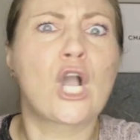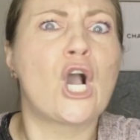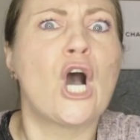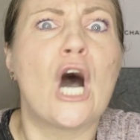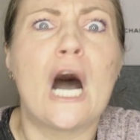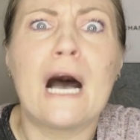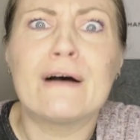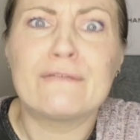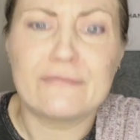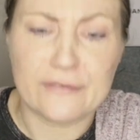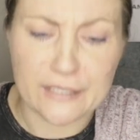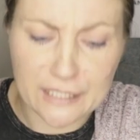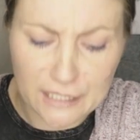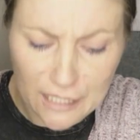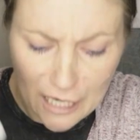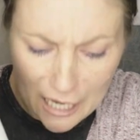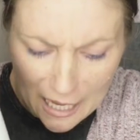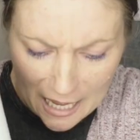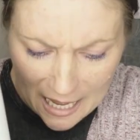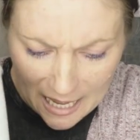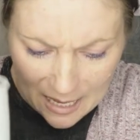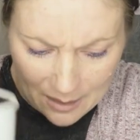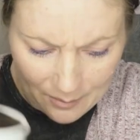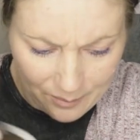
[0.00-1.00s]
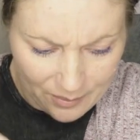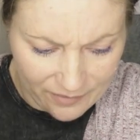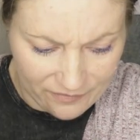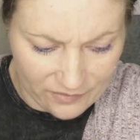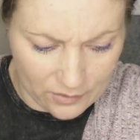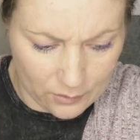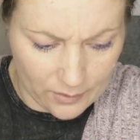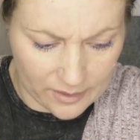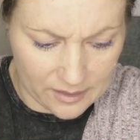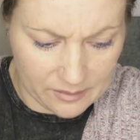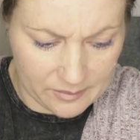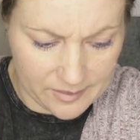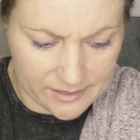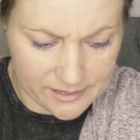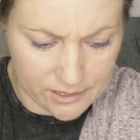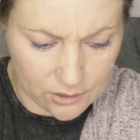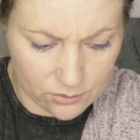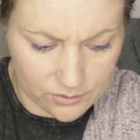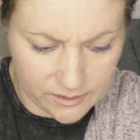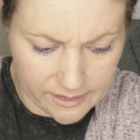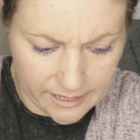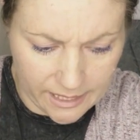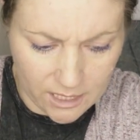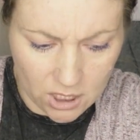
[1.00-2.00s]
coffee cup if you want to be
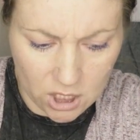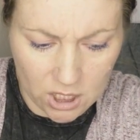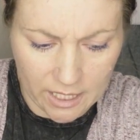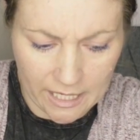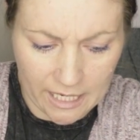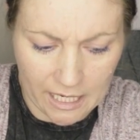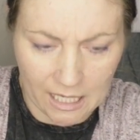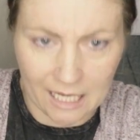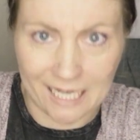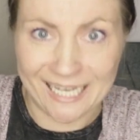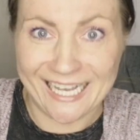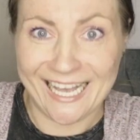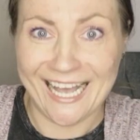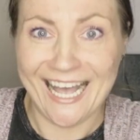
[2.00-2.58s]
so daring.